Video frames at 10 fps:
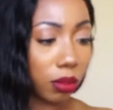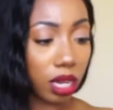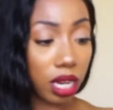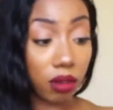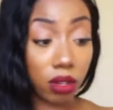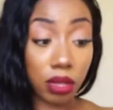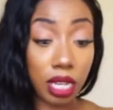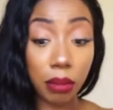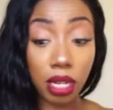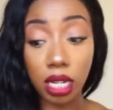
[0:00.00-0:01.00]
Like, I don't know what
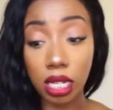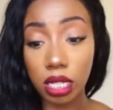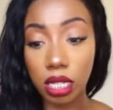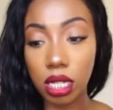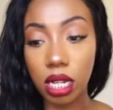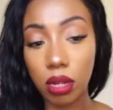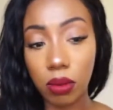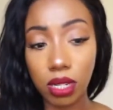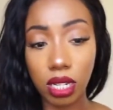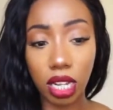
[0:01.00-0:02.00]
that means.
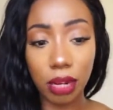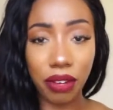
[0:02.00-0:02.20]
Was it like